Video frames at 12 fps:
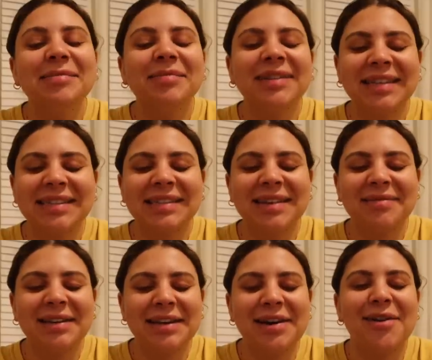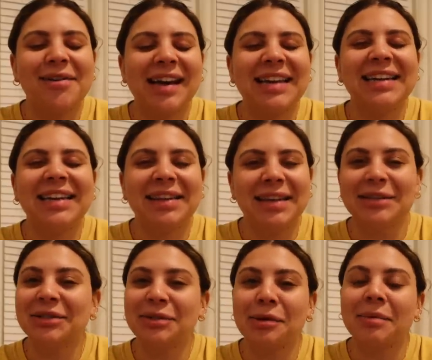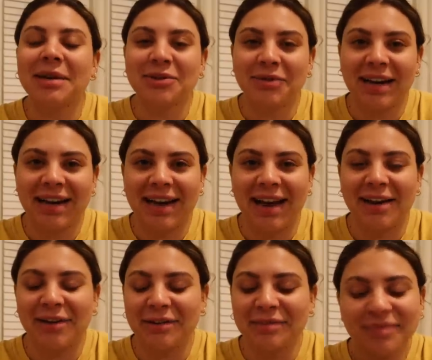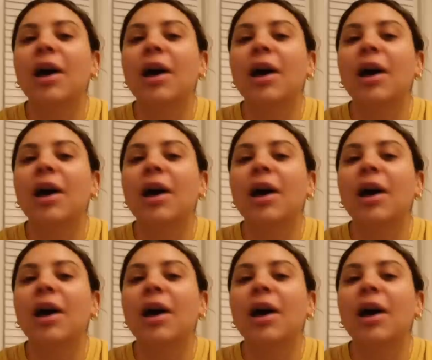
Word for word: please let me know. I need that so much right now.